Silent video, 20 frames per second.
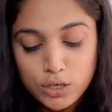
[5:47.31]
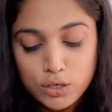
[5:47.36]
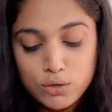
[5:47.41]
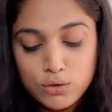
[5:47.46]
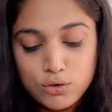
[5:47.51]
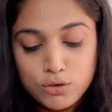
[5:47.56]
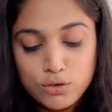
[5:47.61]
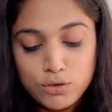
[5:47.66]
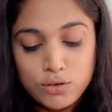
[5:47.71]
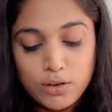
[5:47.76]

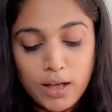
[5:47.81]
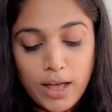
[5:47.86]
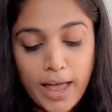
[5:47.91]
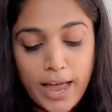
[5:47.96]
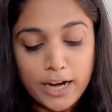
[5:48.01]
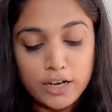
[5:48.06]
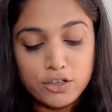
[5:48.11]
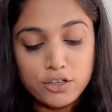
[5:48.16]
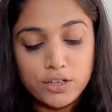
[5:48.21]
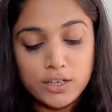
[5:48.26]
you should
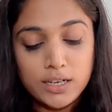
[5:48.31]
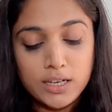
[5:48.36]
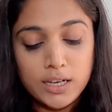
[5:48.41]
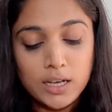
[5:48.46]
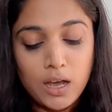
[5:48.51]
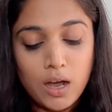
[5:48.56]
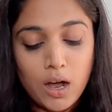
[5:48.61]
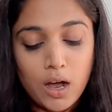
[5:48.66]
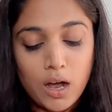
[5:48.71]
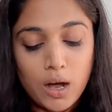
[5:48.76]

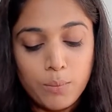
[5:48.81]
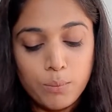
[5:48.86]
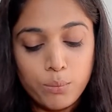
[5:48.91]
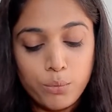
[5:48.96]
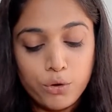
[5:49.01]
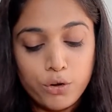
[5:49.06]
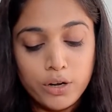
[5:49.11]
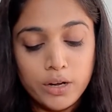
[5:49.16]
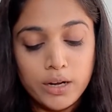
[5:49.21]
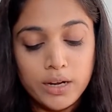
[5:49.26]
actually
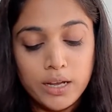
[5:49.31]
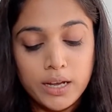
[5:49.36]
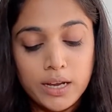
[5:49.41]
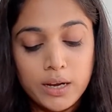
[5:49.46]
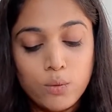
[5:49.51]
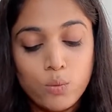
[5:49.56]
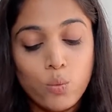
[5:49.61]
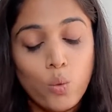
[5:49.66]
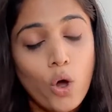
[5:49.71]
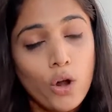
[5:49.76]
put it
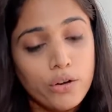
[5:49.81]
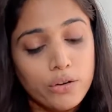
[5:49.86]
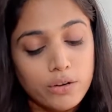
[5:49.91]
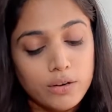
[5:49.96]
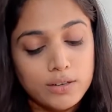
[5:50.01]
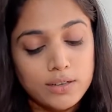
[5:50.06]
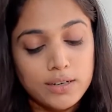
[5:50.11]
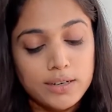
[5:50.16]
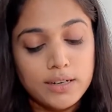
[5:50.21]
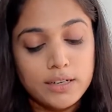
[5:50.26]
in
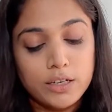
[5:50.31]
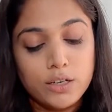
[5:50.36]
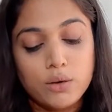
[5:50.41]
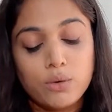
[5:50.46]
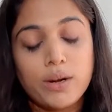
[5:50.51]
water till it,